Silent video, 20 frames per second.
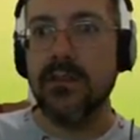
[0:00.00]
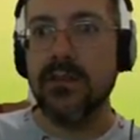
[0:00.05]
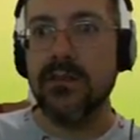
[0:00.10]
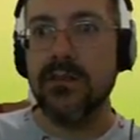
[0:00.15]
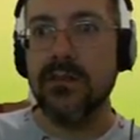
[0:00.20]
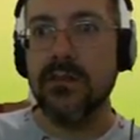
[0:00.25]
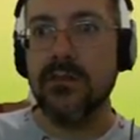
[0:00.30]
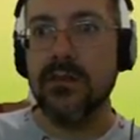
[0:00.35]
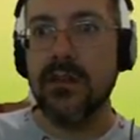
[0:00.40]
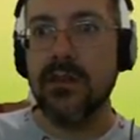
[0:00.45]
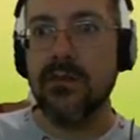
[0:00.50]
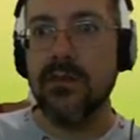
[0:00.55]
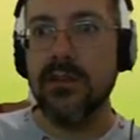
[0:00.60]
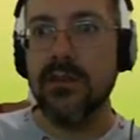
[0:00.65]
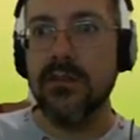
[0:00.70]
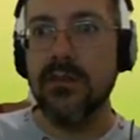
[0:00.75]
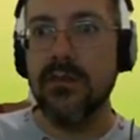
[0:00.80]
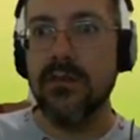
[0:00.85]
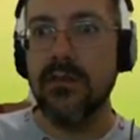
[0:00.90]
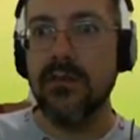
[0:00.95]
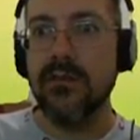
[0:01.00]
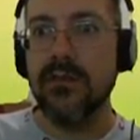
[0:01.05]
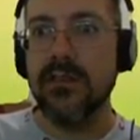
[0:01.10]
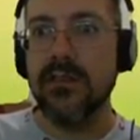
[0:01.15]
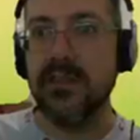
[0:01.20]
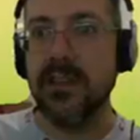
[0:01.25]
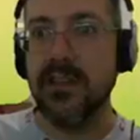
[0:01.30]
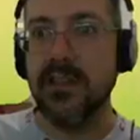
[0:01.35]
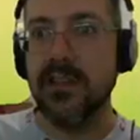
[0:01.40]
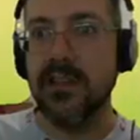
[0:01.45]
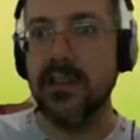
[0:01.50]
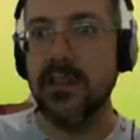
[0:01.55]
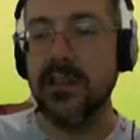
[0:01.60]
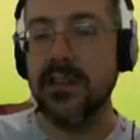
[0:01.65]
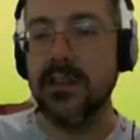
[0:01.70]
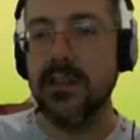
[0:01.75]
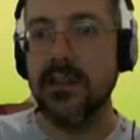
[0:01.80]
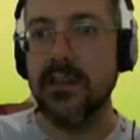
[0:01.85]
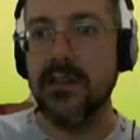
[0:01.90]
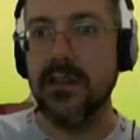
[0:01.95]
So we're going to use the
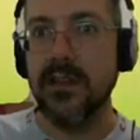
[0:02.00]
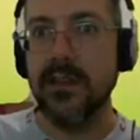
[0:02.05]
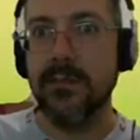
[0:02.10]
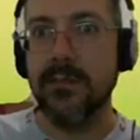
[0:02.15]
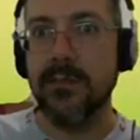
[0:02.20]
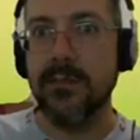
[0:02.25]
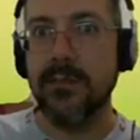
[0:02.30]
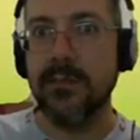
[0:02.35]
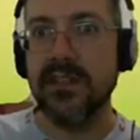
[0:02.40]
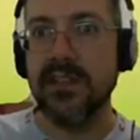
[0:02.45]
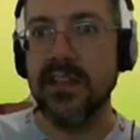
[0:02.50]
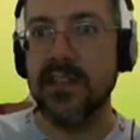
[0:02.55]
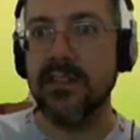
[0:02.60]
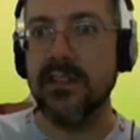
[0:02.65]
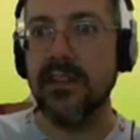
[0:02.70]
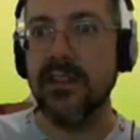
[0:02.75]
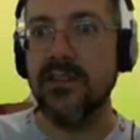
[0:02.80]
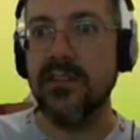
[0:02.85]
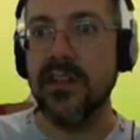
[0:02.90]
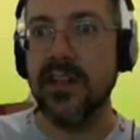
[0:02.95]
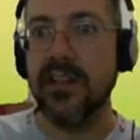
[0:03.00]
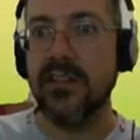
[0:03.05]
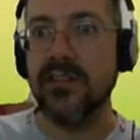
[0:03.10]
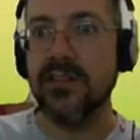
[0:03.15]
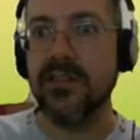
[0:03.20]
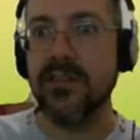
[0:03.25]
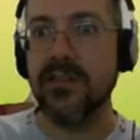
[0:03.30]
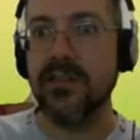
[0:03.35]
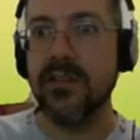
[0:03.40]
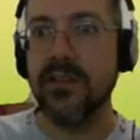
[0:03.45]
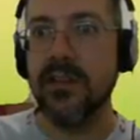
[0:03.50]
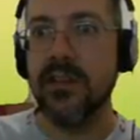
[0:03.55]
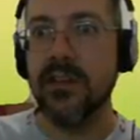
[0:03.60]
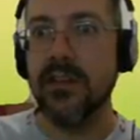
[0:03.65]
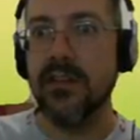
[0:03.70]
preset initiation,